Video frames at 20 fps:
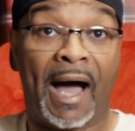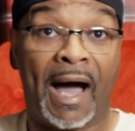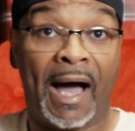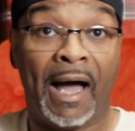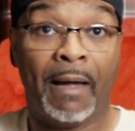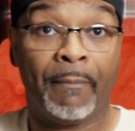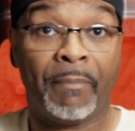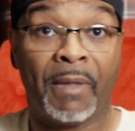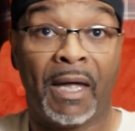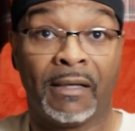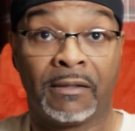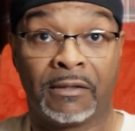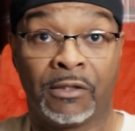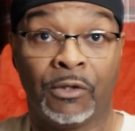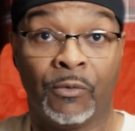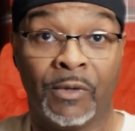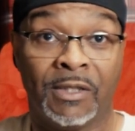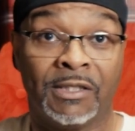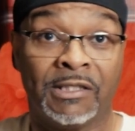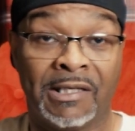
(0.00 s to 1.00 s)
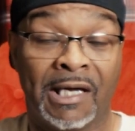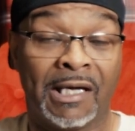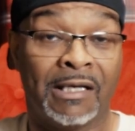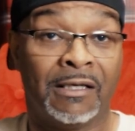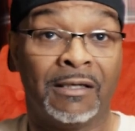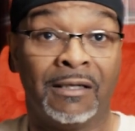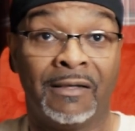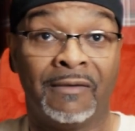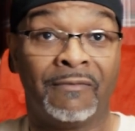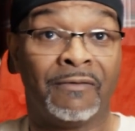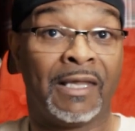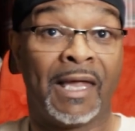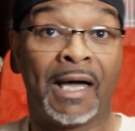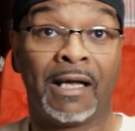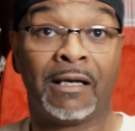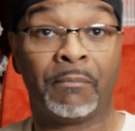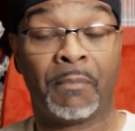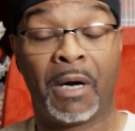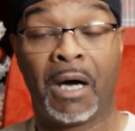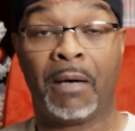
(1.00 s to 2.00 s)
I'm not the originator of a
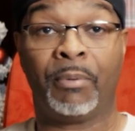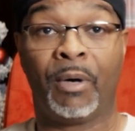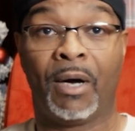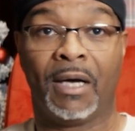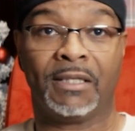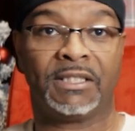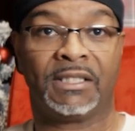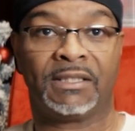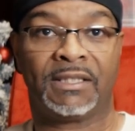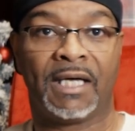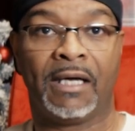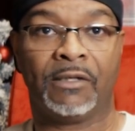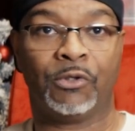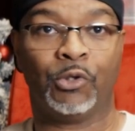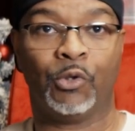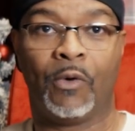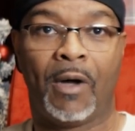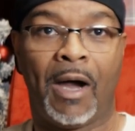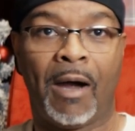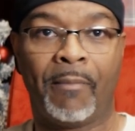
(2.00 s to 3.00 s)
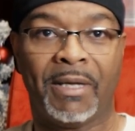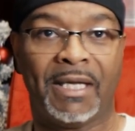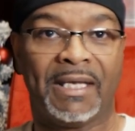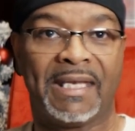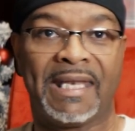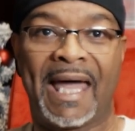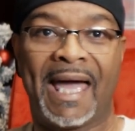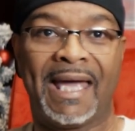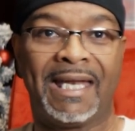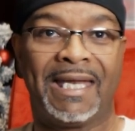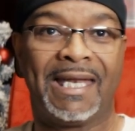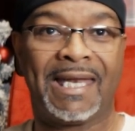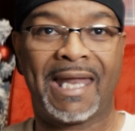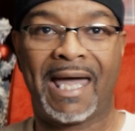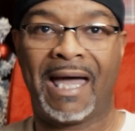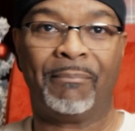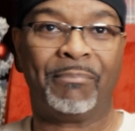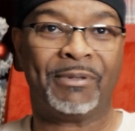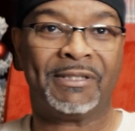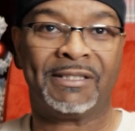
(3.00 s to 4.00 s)
lot of my projects I do. I mean,
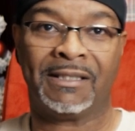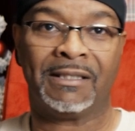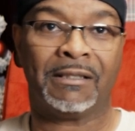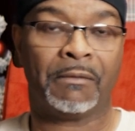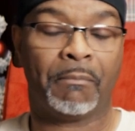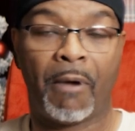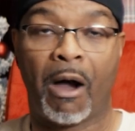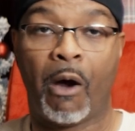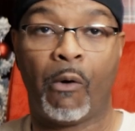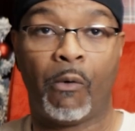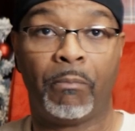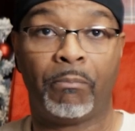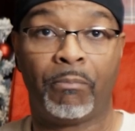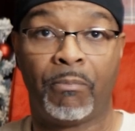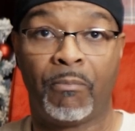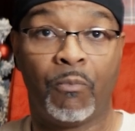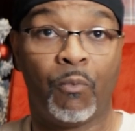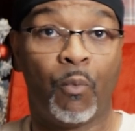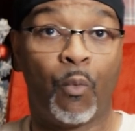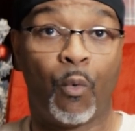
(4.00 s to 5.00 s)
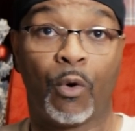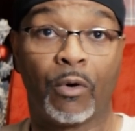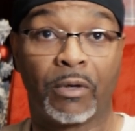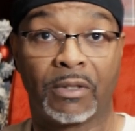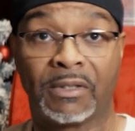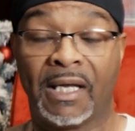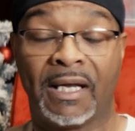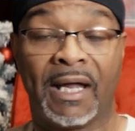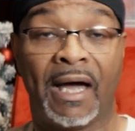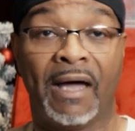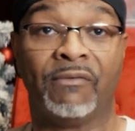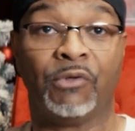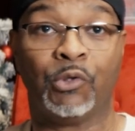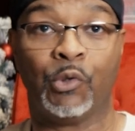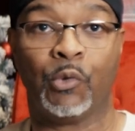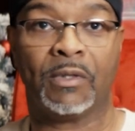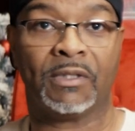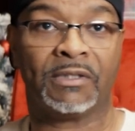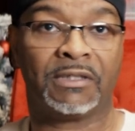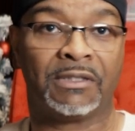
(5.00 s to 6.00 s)
99% of my work that I
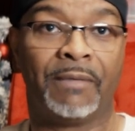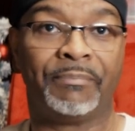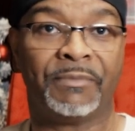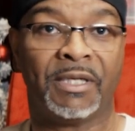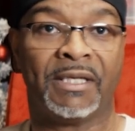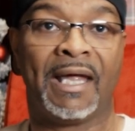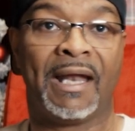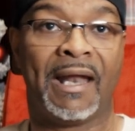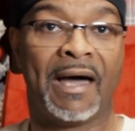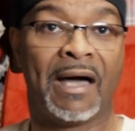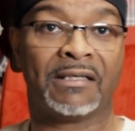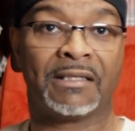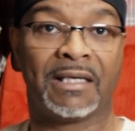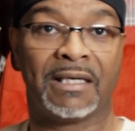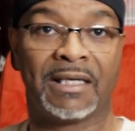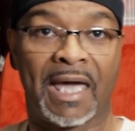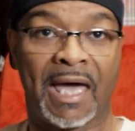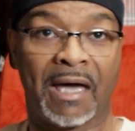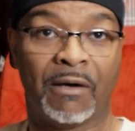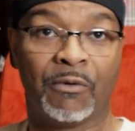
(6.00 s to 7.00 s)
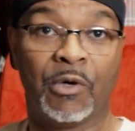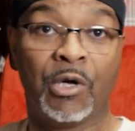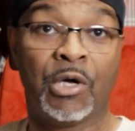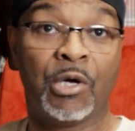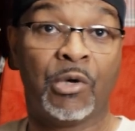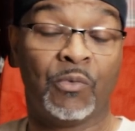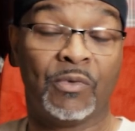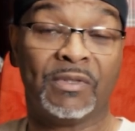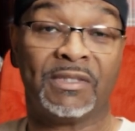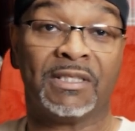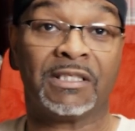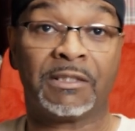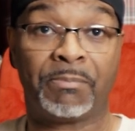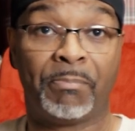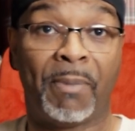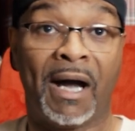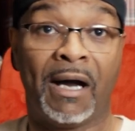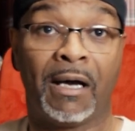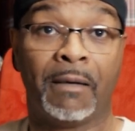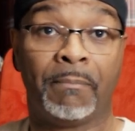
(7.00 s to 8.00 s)
do is something that was
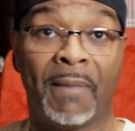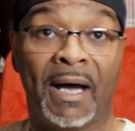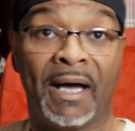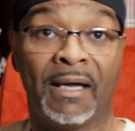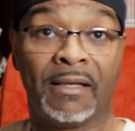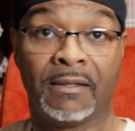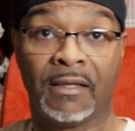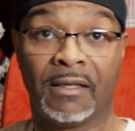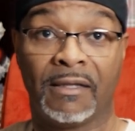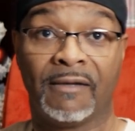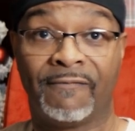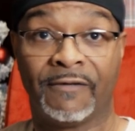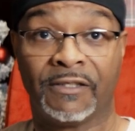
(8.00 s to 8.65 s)
inspired by another